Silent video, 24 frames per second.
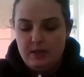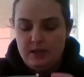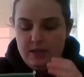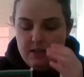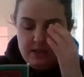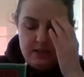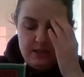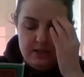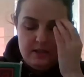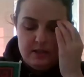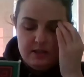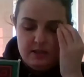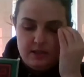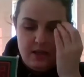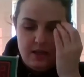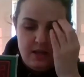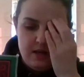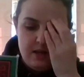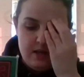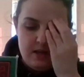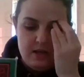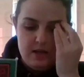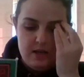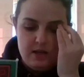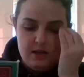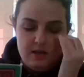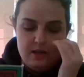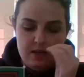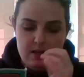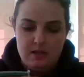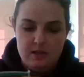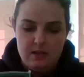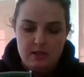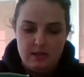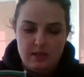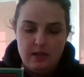is
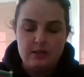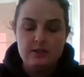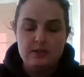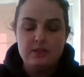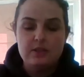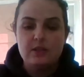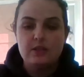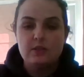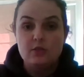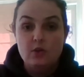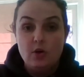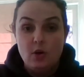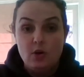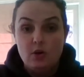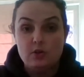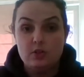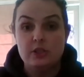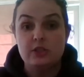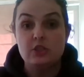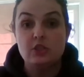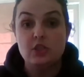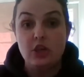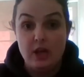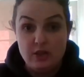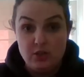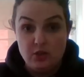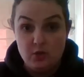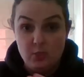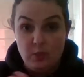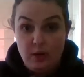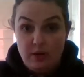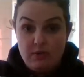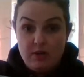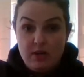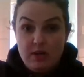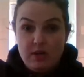a Celtic knot, a
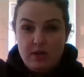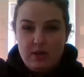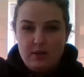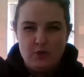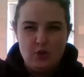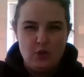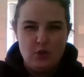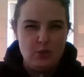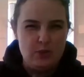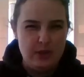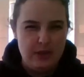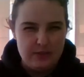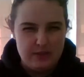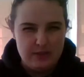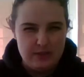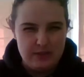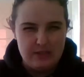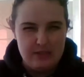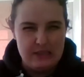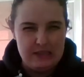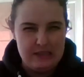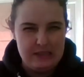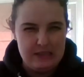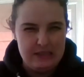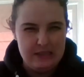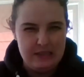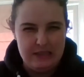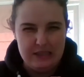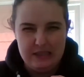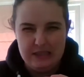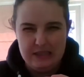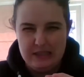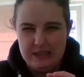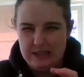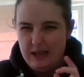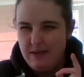January
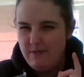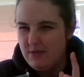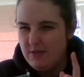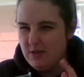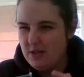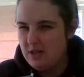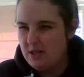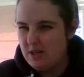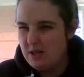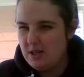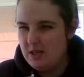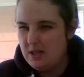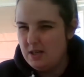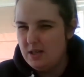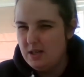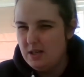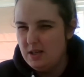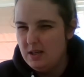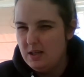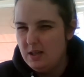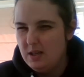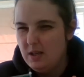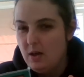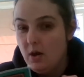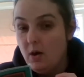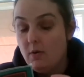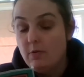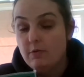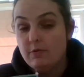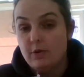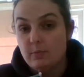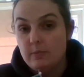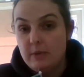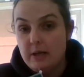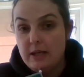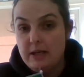2007
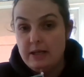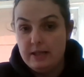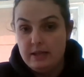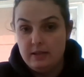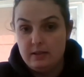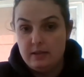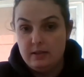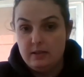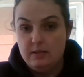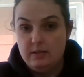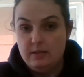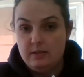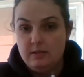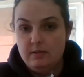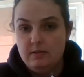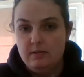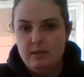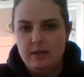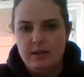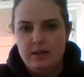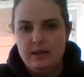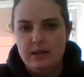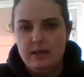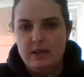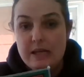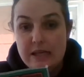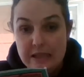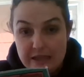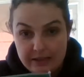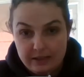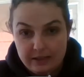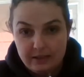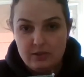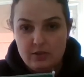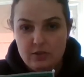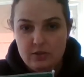from
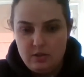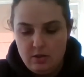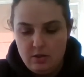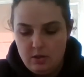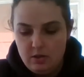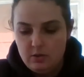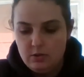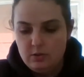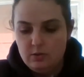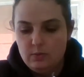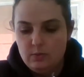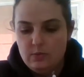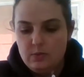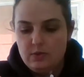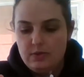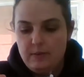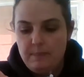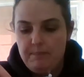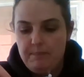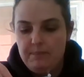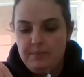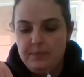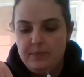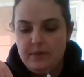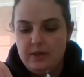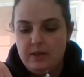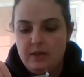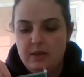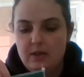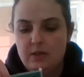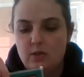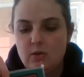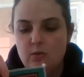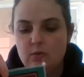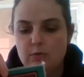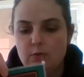Ink Circles,
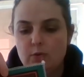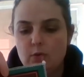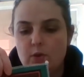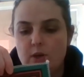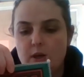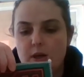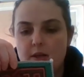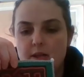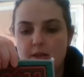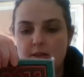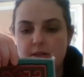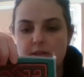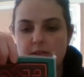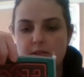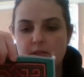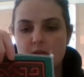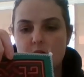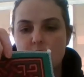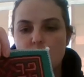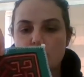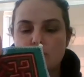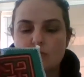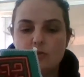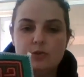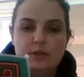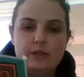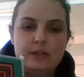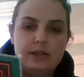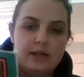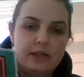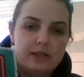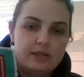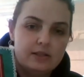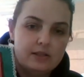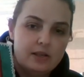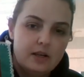called four colours on green
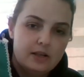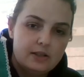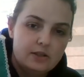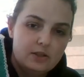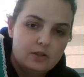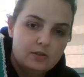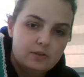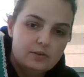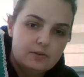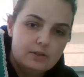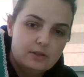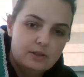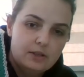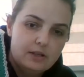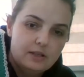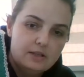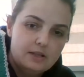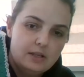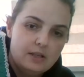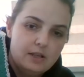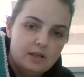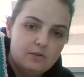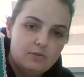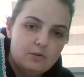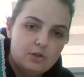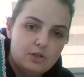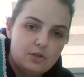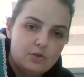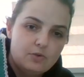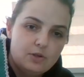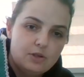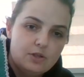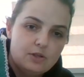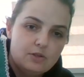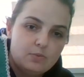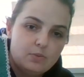Aida that I got at a
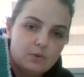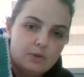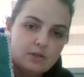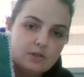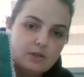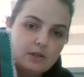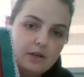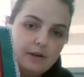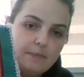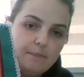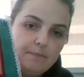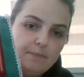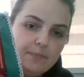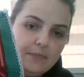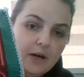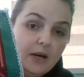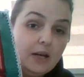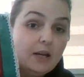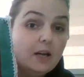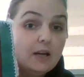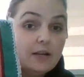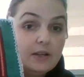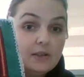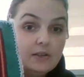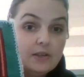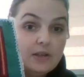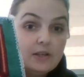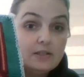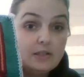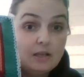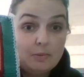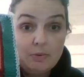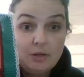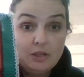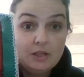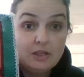retreat one time. I like this.
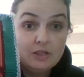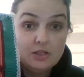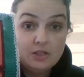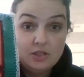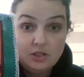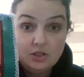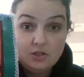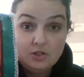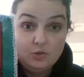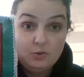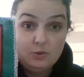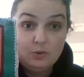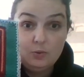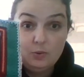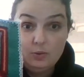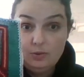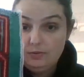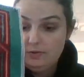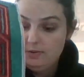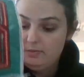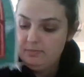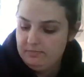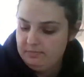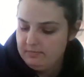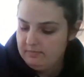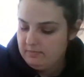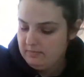I'm going to continue doing all of them.